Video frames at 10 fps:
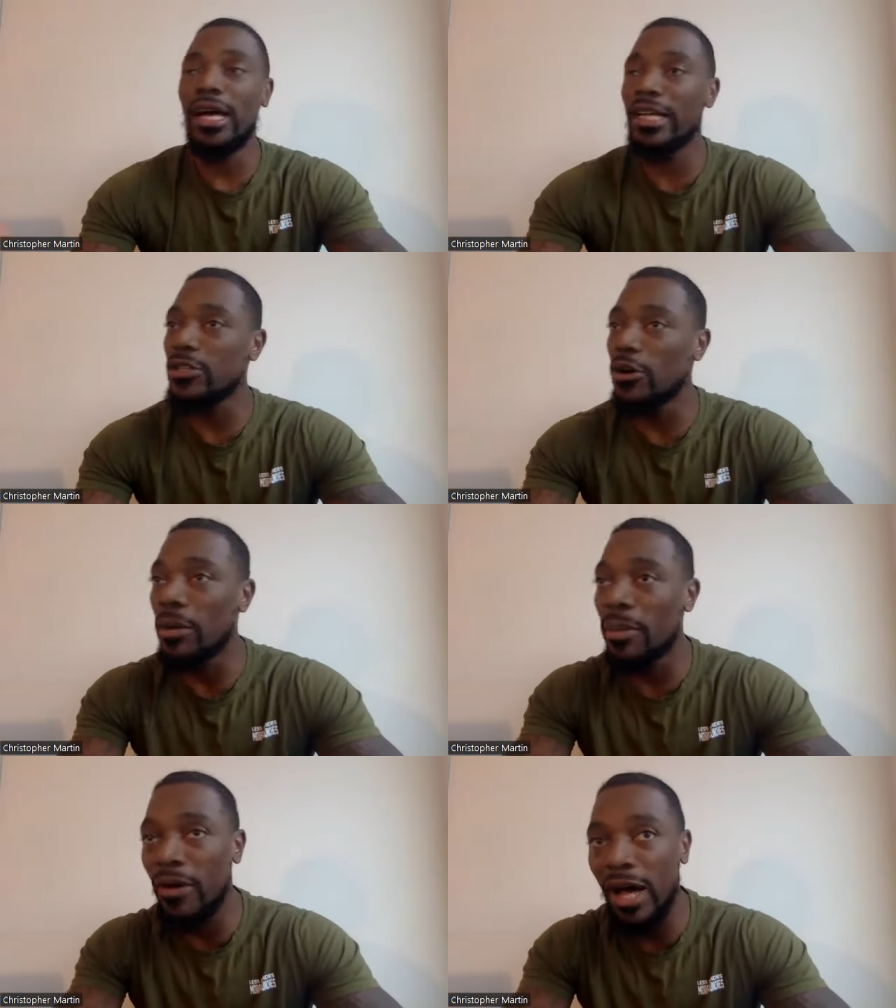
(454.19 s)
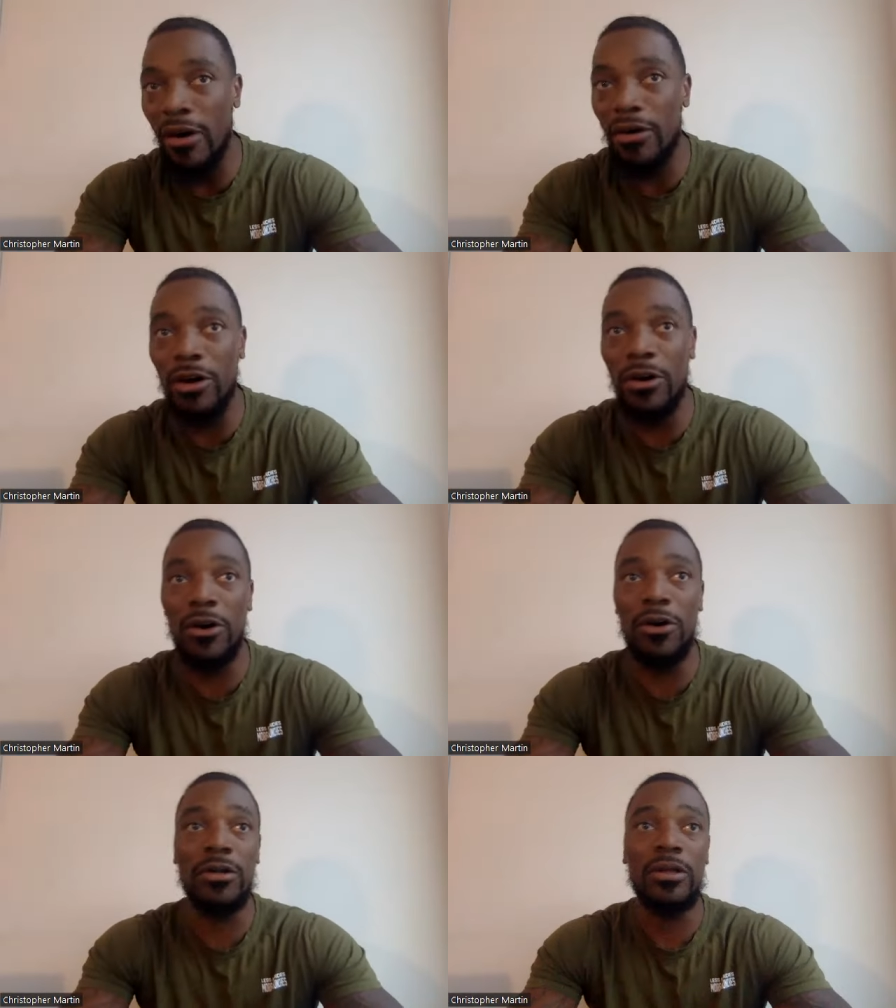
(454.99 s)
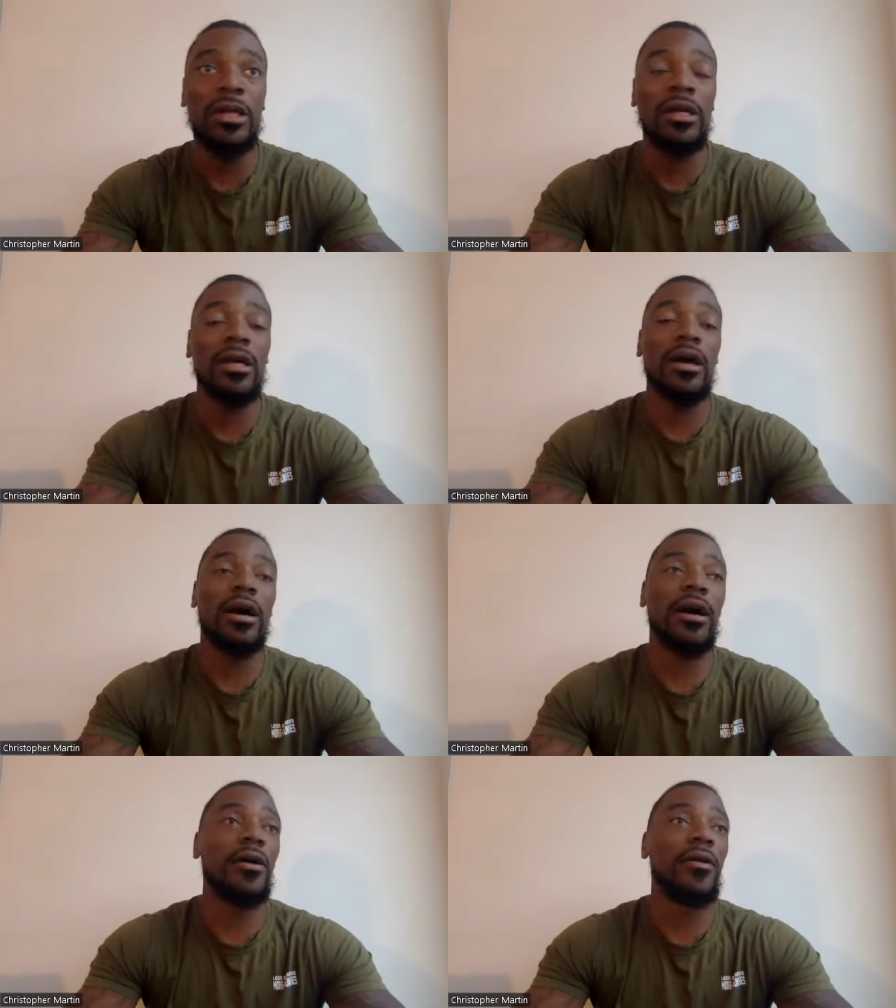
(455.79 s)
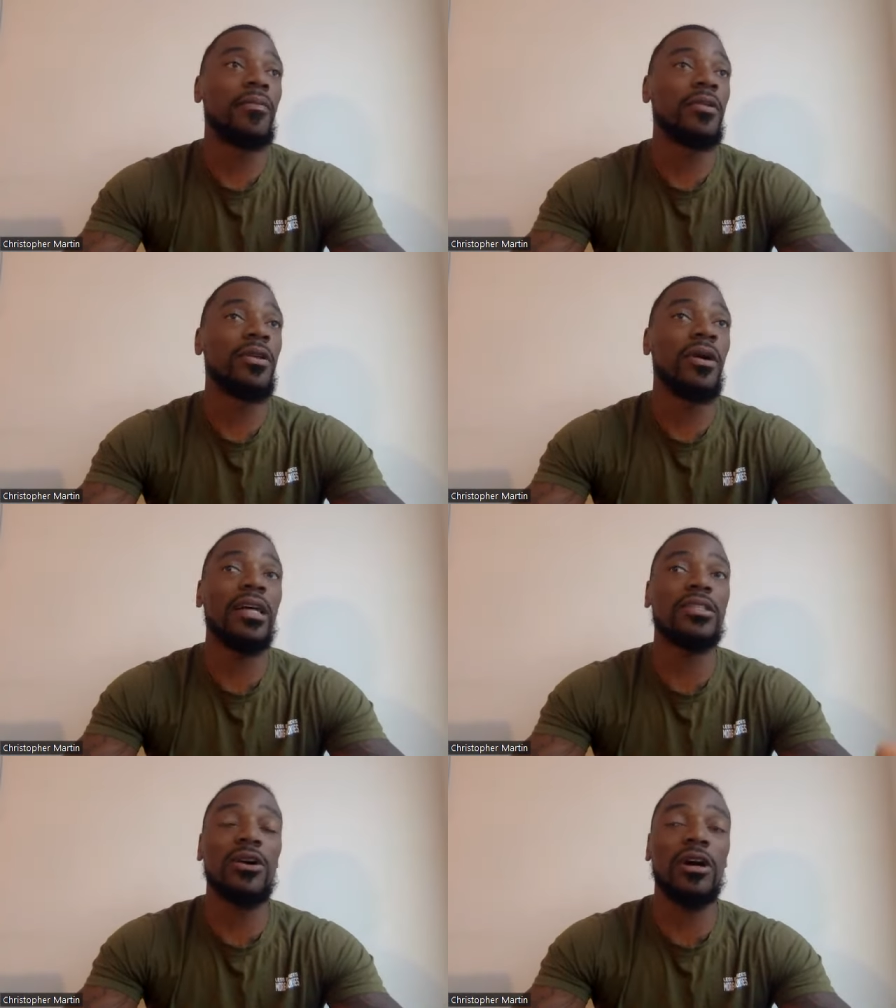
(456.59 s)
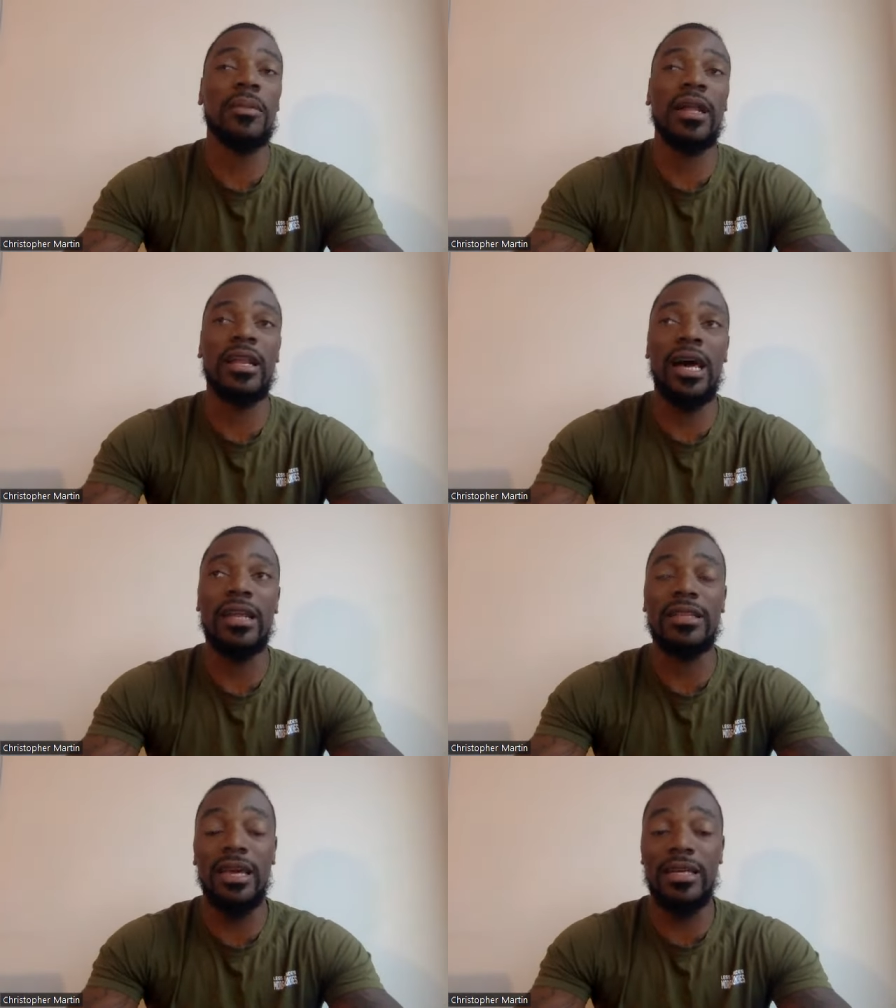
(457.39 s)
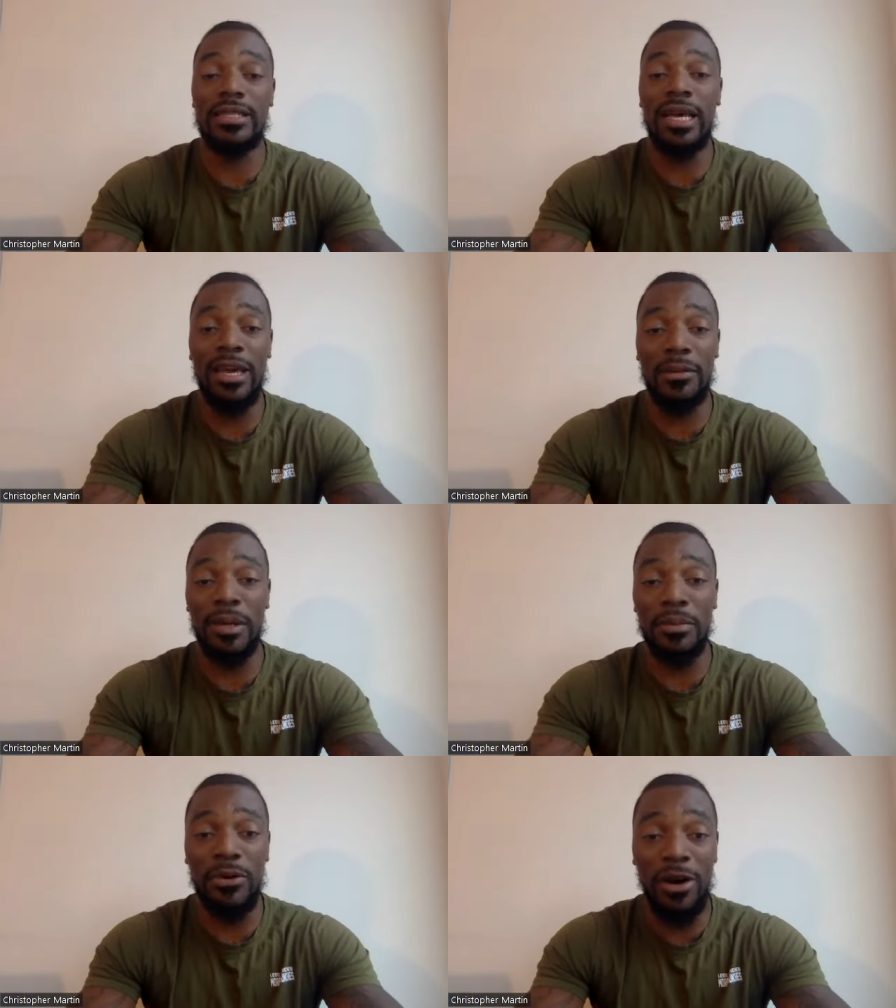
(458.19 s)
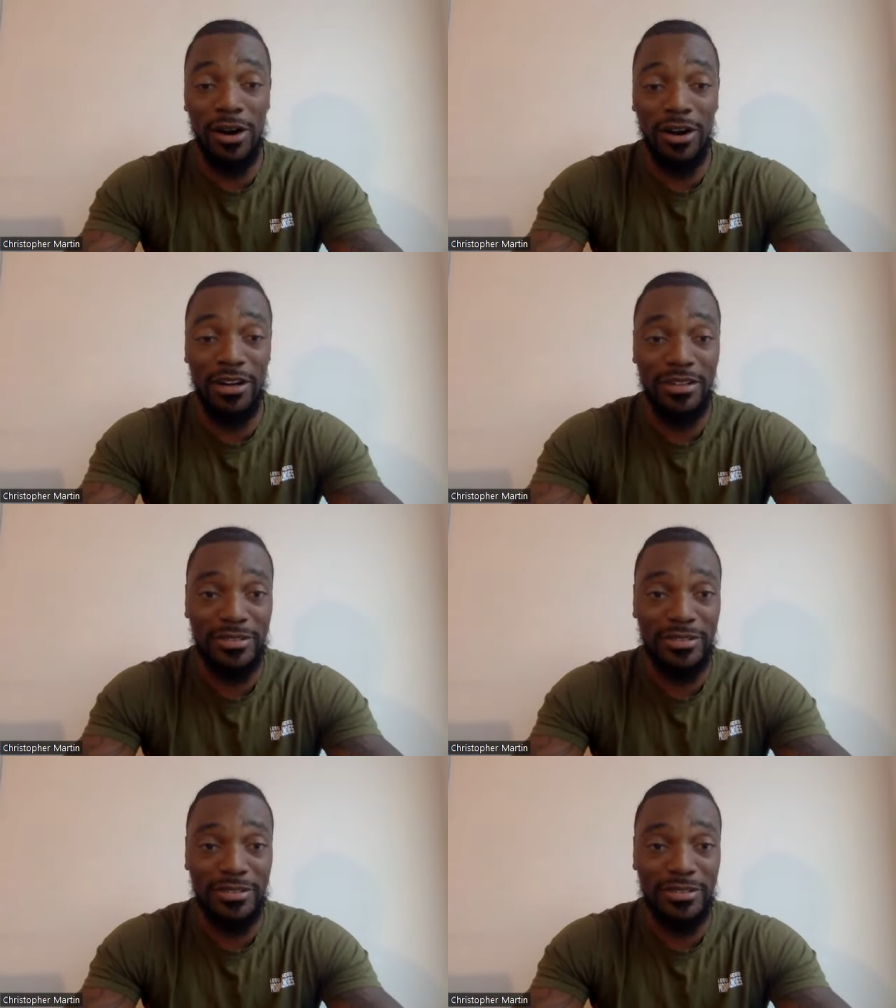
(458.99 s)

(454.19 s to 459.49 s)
I talk about alcohol. Um, you know, I talk about a lot of things that hit people hard.